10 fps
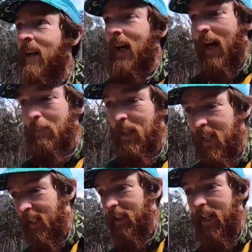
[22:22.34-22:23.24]
and being in
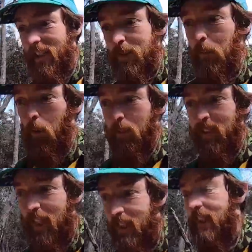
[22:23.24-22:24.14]
a nice warm
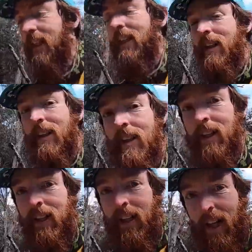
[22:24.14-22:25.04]
study.
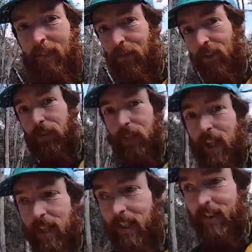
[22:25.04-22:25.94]
Have a wonderful
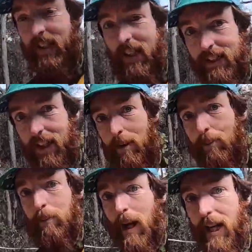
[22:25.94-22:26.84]
day and I'll see you next time.
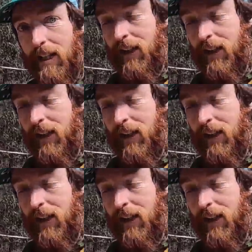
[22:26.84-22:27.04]
Bye.